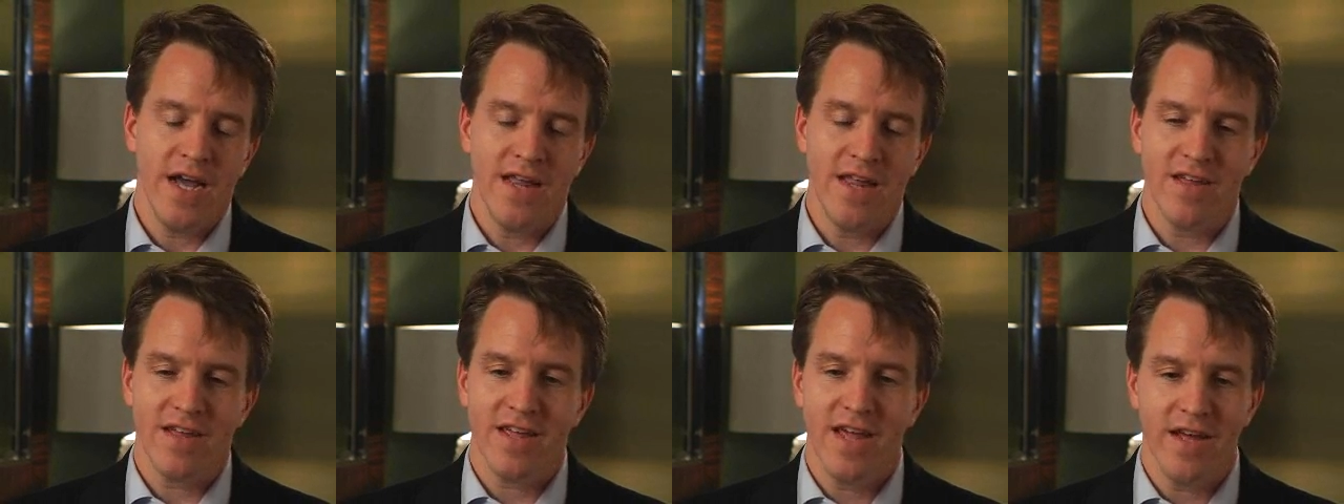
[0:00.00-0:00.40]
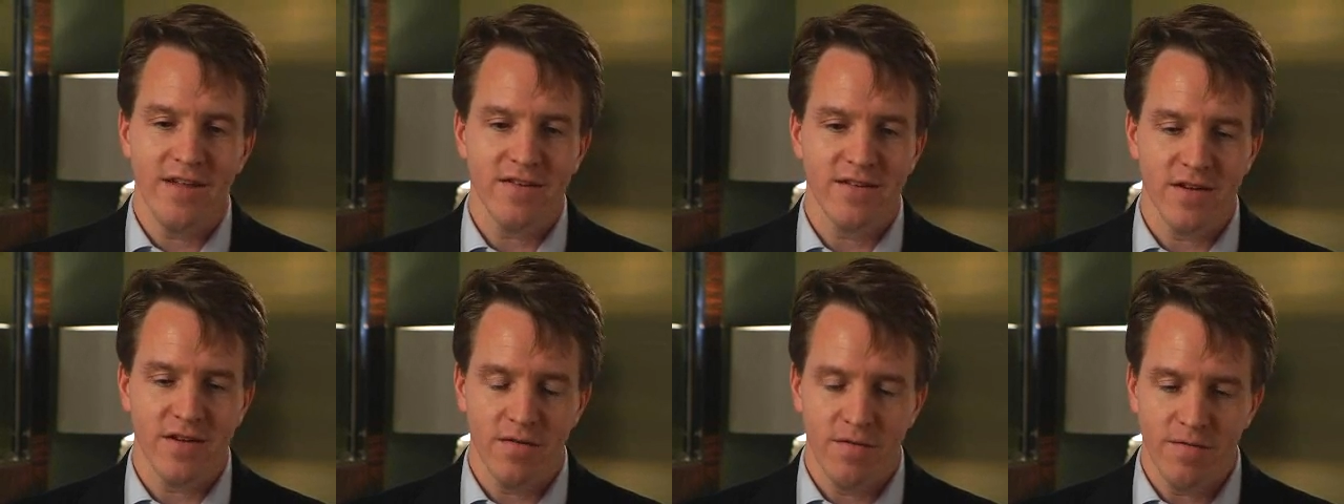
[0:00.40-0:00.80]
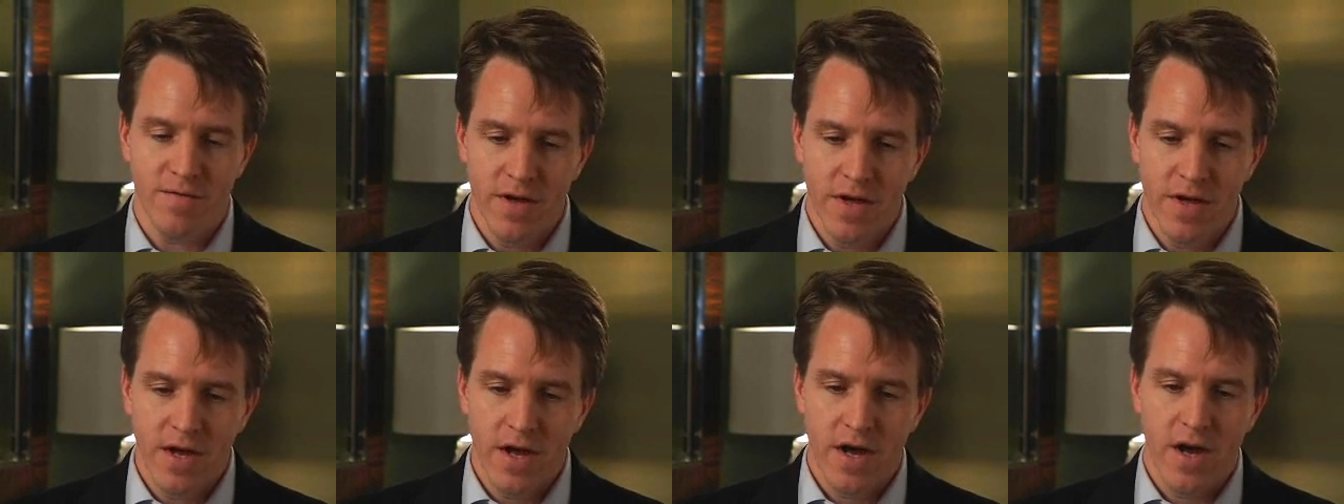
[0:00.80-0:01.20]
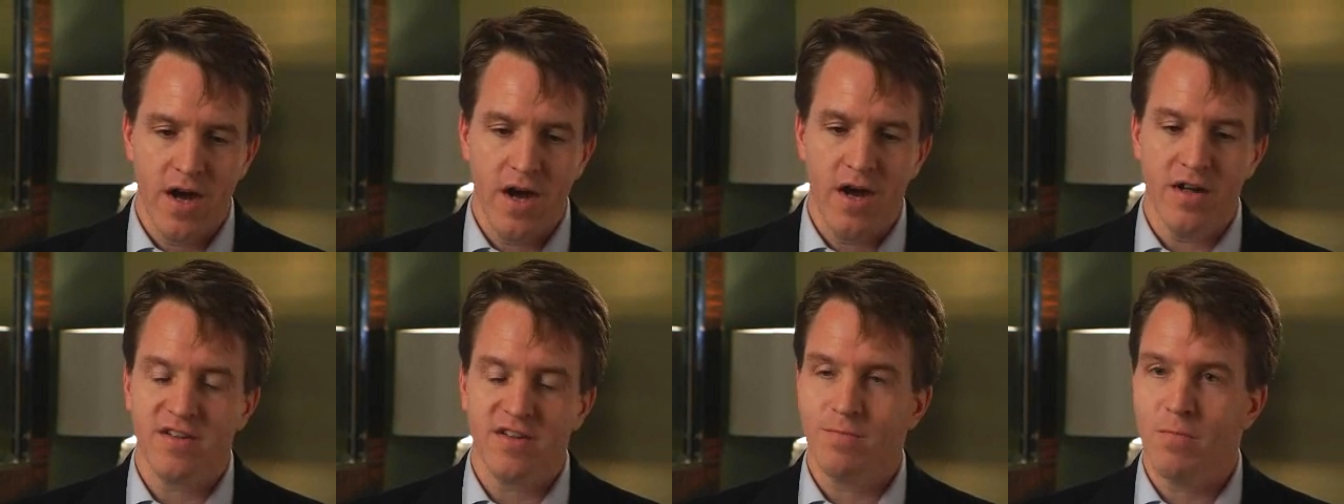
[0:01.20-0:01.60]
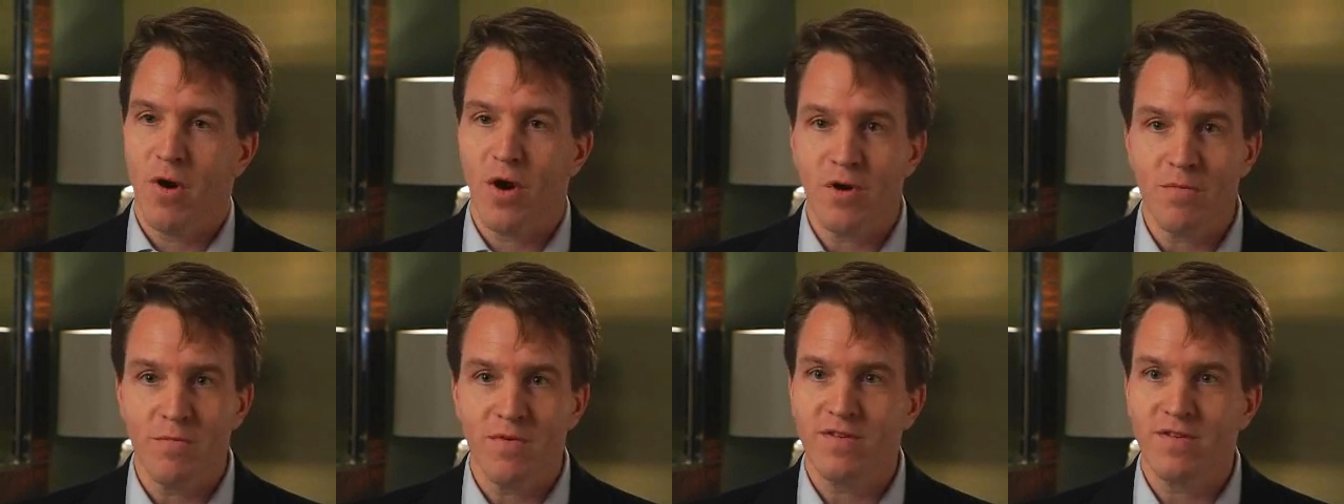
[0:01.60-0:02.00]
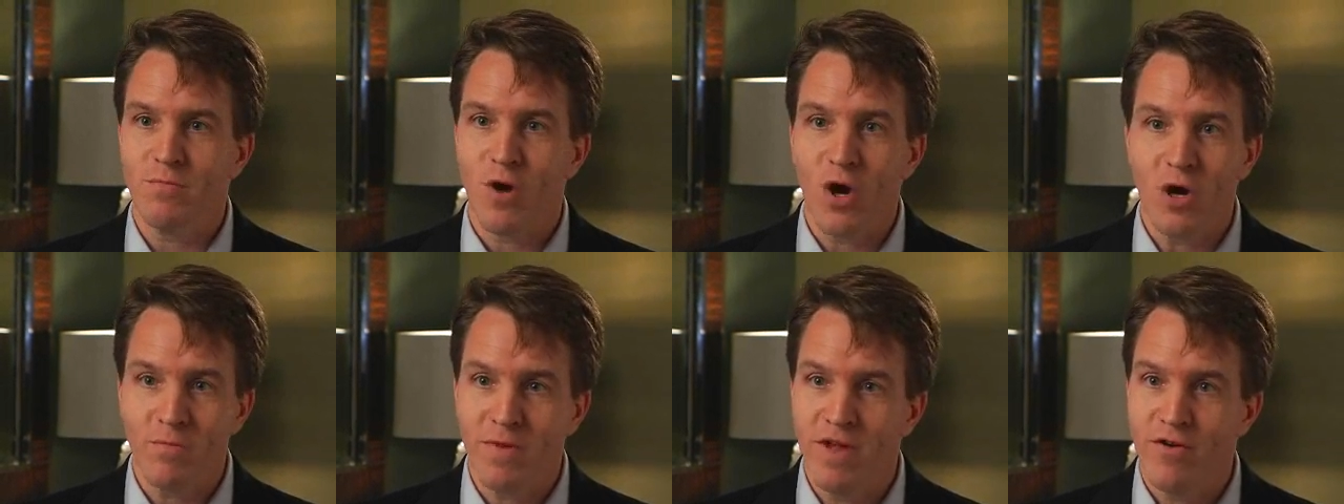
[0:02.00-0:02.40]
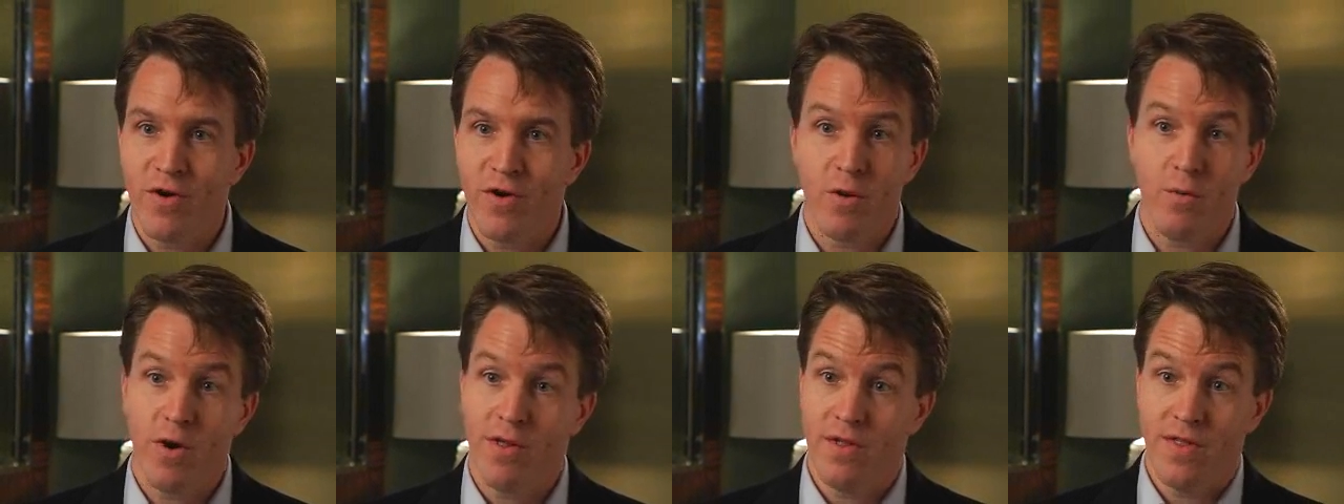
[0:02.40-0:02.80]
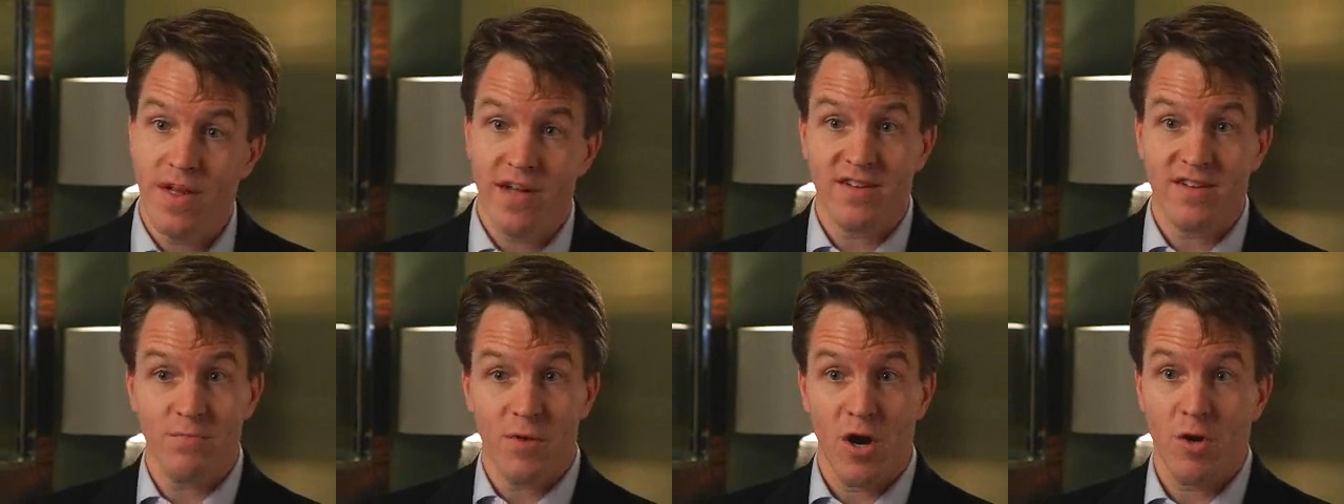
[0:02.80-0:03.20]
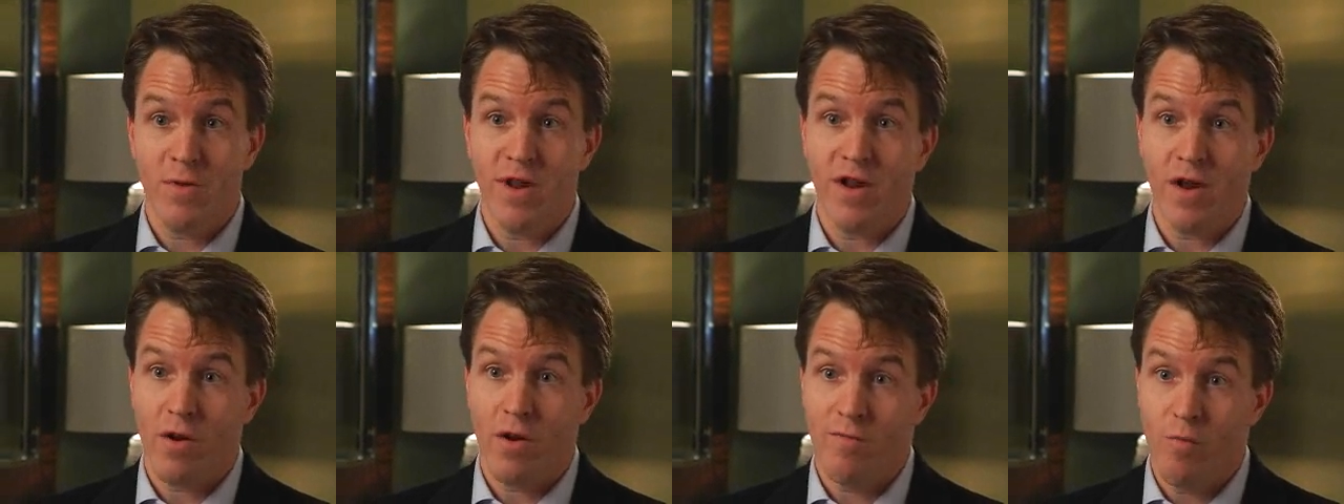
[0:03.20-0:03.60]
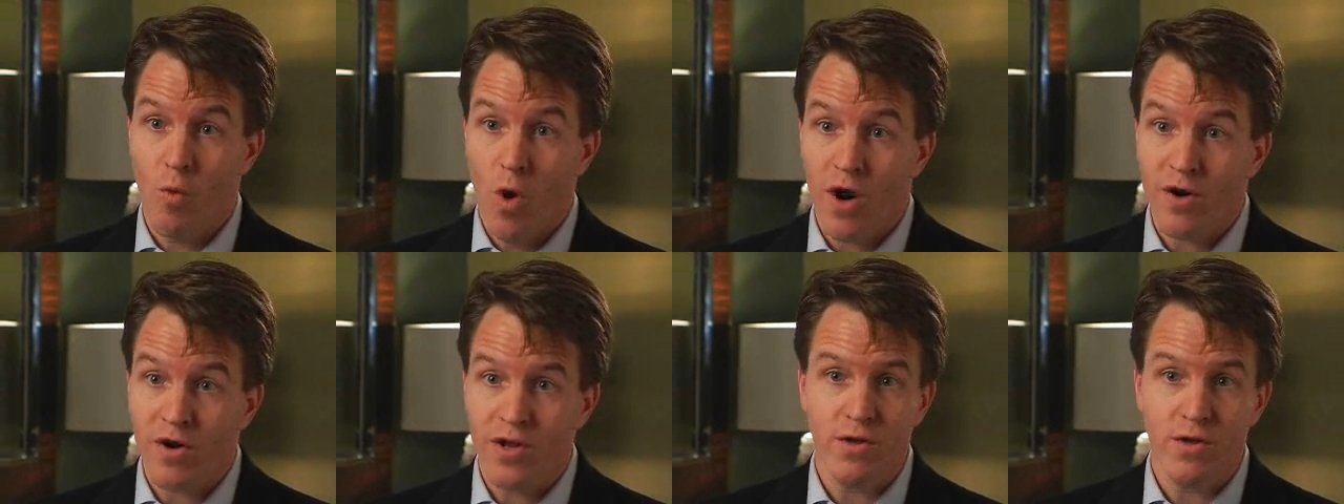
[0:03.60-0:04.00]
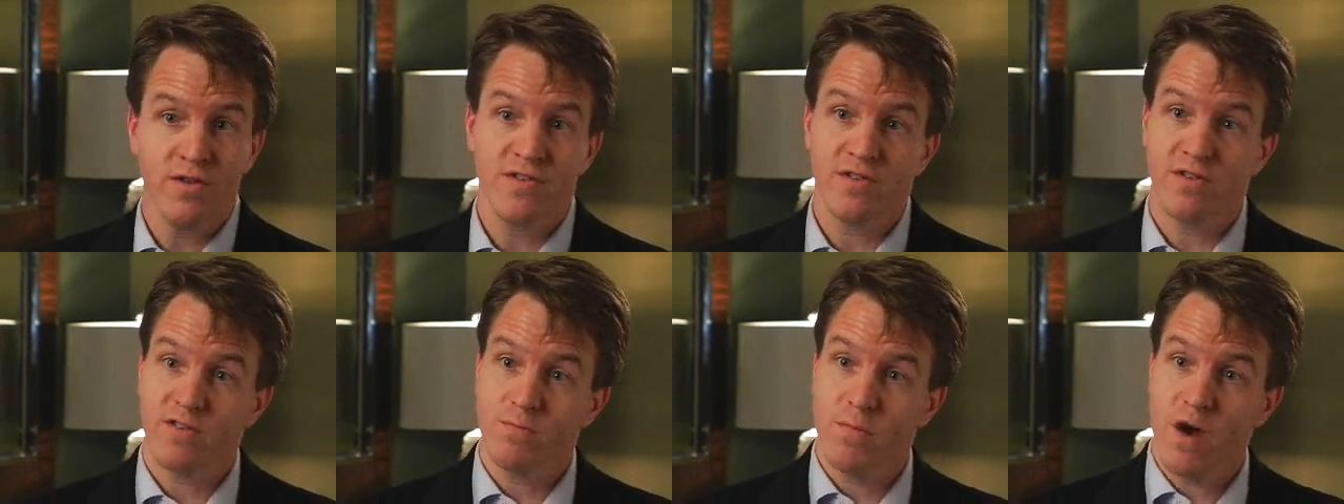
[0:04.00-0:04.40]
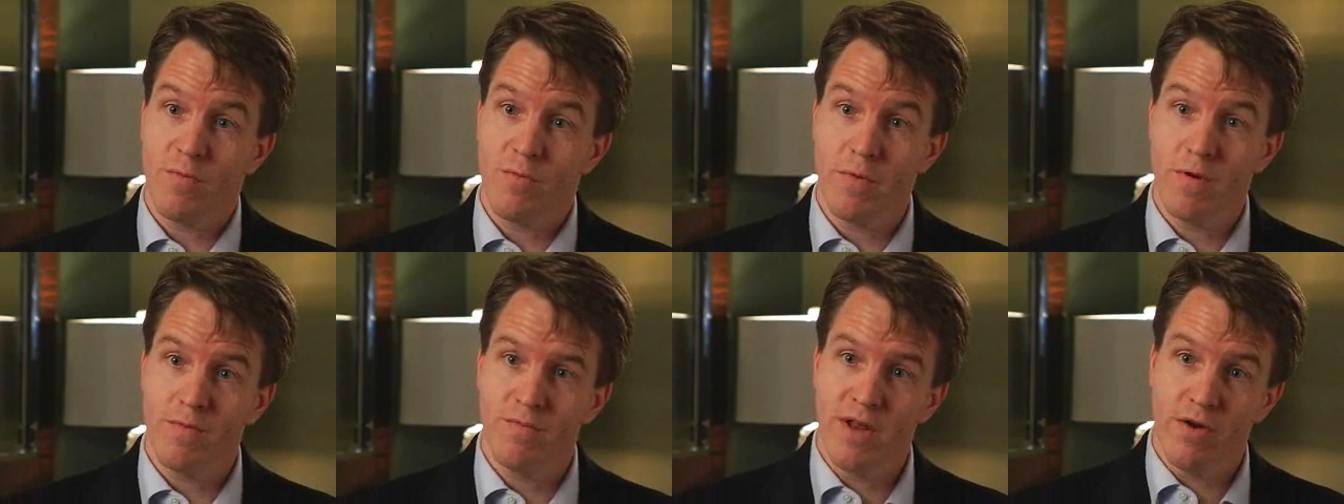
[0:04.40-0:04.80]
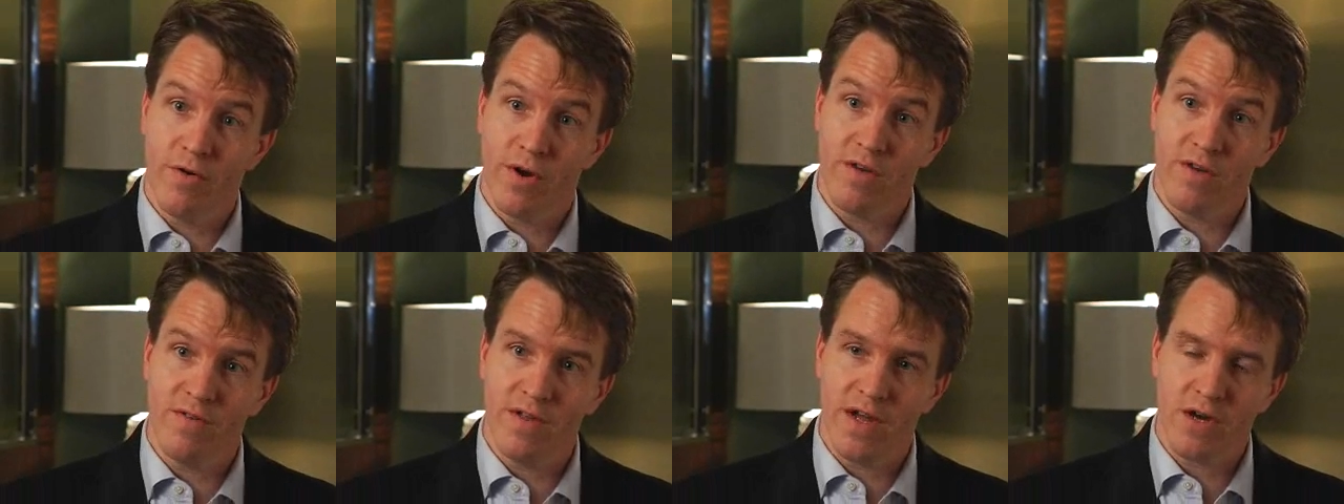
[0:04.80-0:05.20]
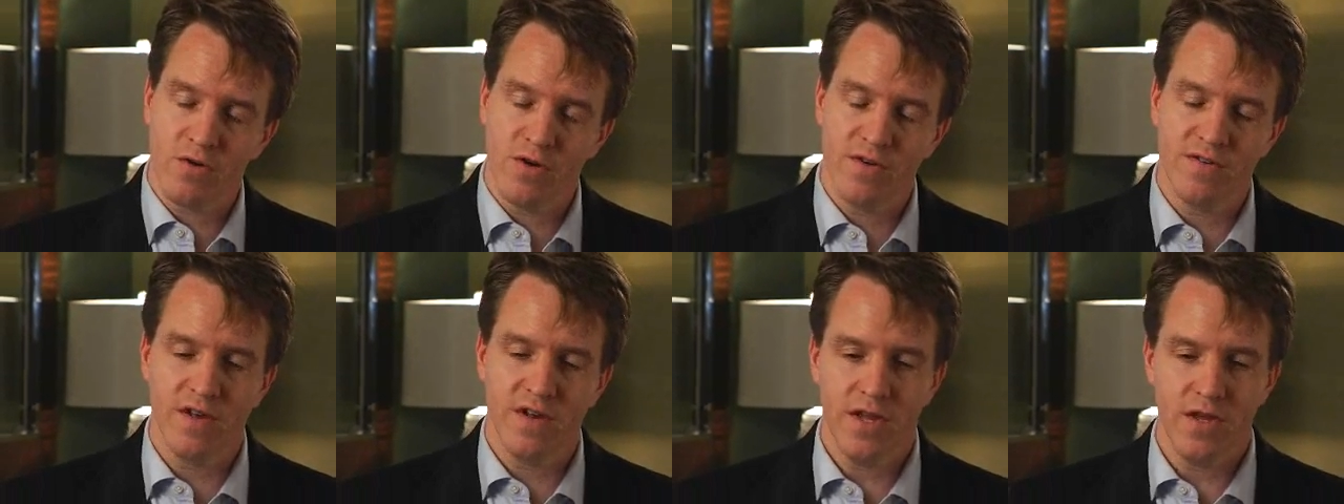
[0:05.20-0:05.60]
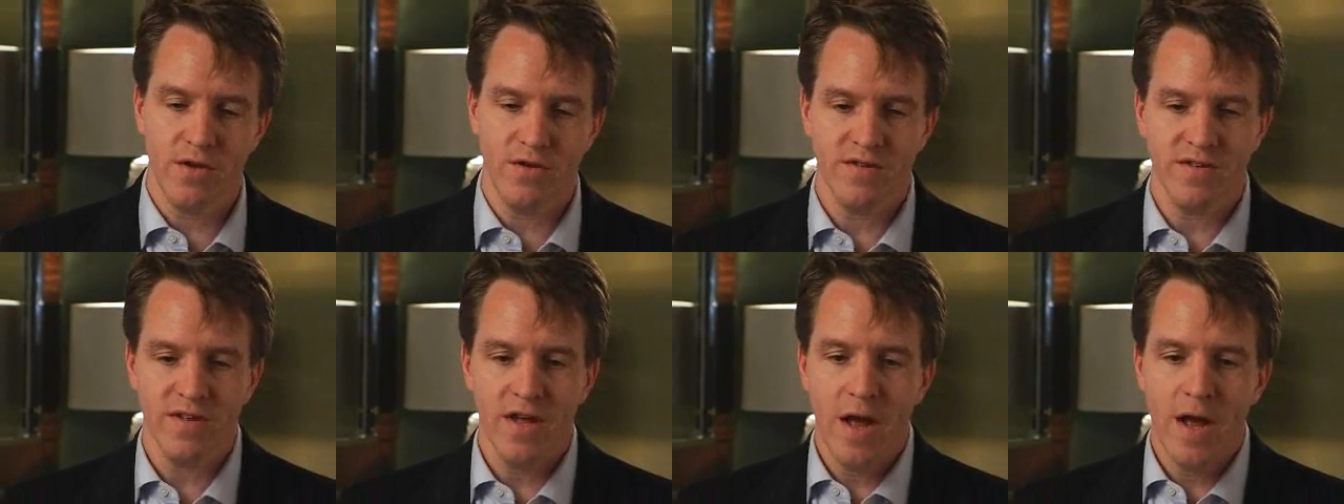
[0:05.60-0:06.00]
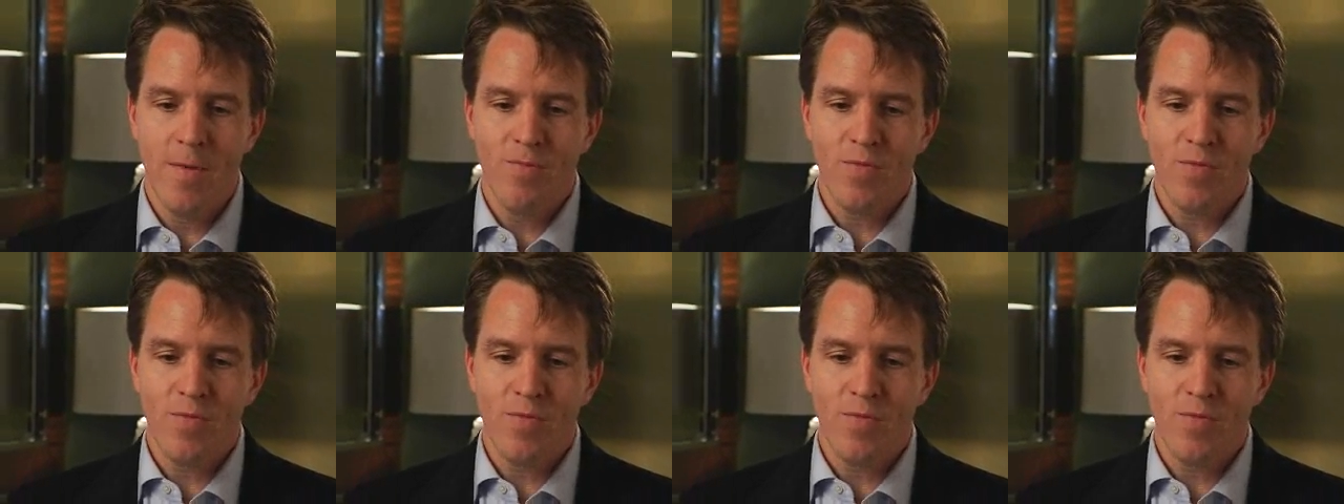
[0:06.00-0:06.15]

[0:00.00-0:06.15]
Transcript: In the case of smart metering, whether that's smart metering of water use or smart metering of electricity use,